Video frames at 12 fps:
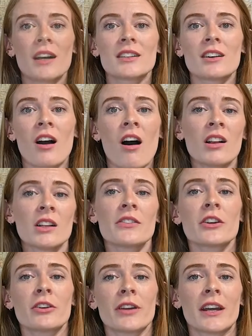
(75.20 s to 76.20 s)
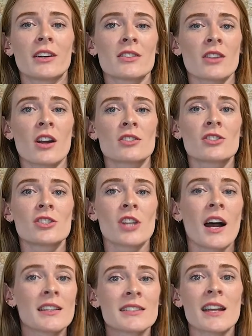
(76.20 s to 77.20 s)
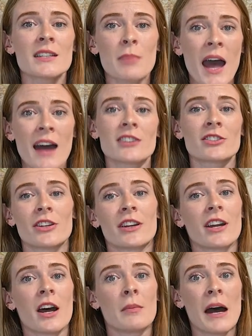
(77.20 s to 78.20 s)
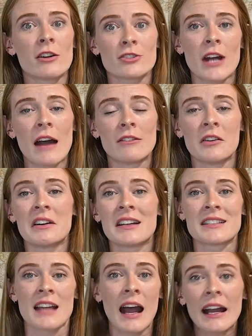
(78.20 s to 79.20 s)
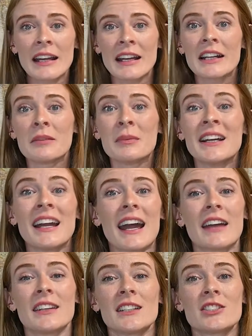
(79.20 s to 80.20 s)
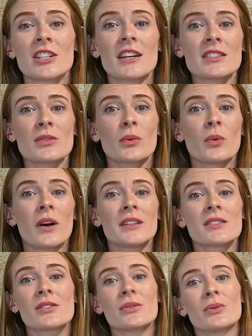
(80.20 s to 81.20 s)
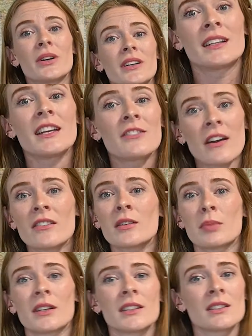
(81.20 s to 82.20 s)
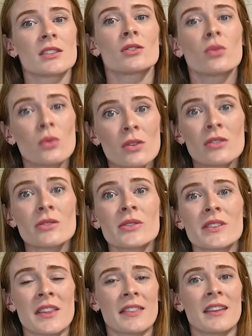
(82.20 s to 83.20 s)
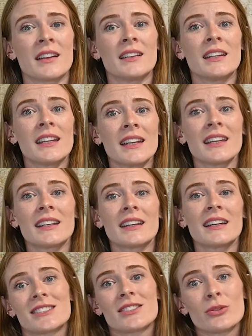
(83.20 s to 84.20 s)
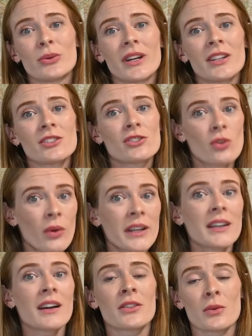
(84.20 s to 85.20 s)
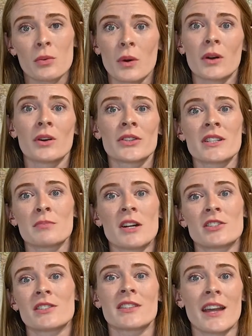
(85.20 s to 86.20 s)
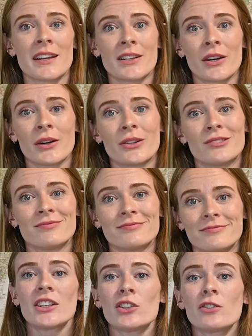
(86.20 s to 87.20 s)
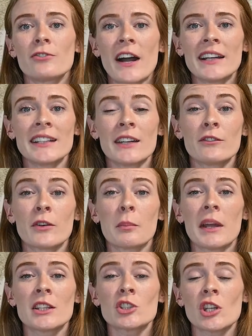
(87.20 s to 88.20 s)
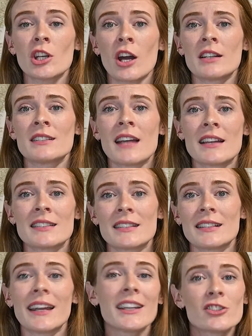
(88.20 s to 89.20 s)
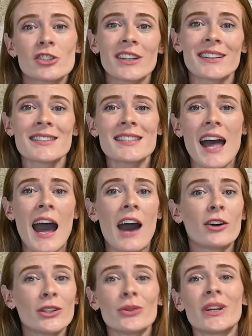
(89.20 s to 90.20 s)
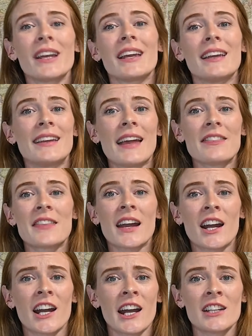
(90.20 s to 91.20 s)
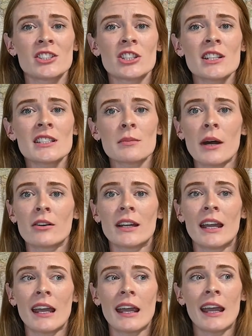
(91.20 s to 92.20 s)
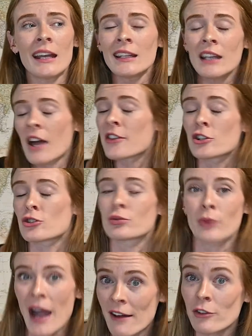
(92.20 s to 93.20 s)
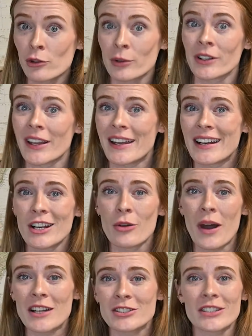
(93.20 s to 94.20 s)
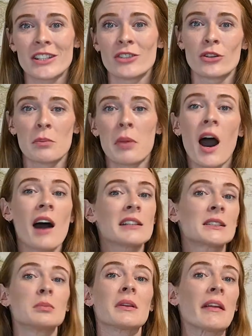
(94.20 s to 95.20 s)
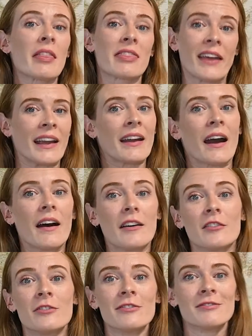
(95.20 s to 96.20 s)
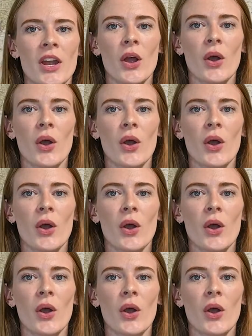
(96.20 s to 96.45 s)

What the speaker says: Wander, all of the creators are just as passionate about travel as I am, and they just want to give everybody the tools that they need to enjoy the world as much as they do. You'll find information on destinations, how you can get there, and just about any other travel-related question that you could possibly think of.